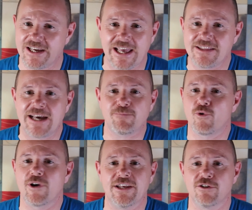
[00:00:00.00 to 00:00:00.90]
Like at that
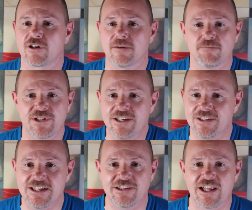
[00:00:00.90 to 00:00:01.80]
point, you're
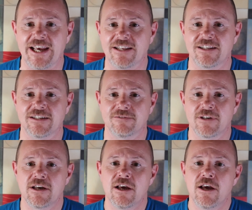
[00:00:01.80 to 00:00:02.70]
completely enlightened.
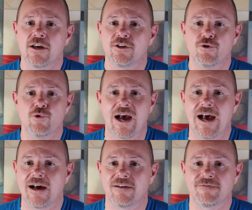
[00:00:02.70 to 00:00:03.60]
You
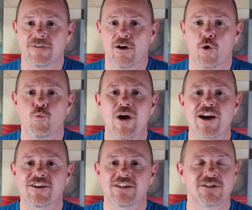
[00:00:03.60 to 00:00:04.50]
have
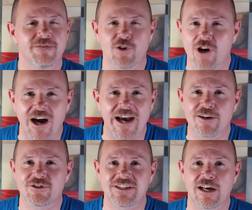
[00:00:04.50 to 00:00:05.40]
awareness of your
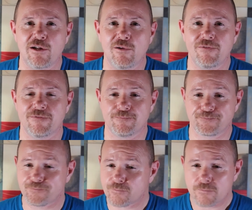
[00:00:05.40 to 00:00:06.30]
higher self.
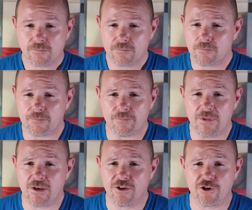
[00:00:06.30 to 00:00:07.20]

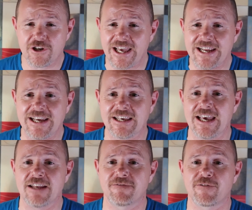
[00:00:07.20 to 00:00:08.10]
You're getting
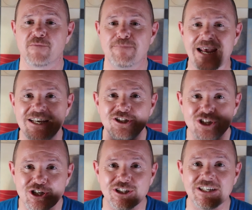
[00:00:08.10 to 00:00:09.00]

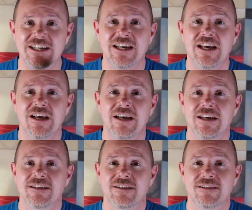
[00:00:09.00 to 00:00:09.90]
information
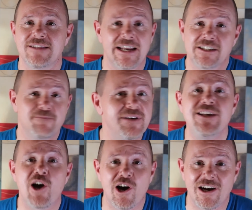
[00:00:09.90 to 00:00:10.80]
that is
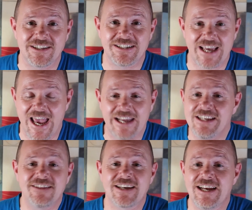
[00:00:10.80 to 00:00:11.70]
beyond
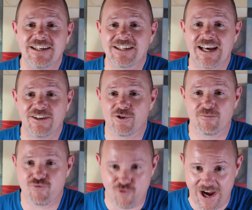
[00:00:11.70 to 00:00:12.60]
anything that your
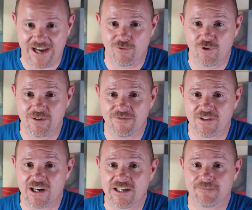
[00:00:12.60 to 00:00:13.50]
brain would have
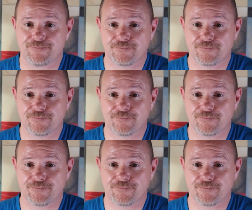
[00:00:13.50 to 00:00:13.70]
thought.